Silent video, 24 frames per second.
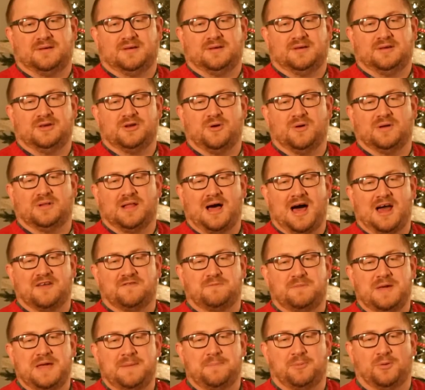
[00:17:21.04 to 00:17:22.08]
You know, a lot of
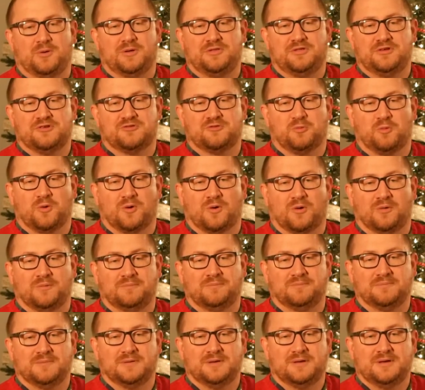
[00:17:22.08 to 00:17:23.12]
people in this world,
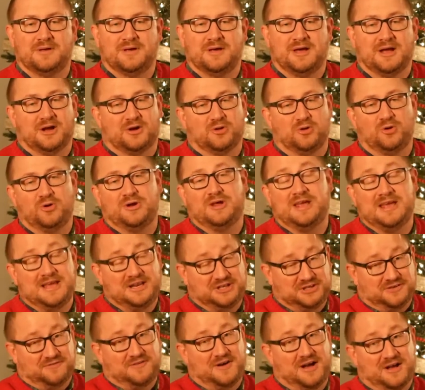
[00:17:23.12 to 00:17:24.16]
including
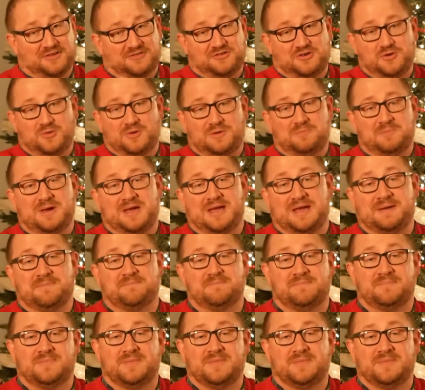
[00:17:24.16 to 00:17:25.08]
each of us, you and me,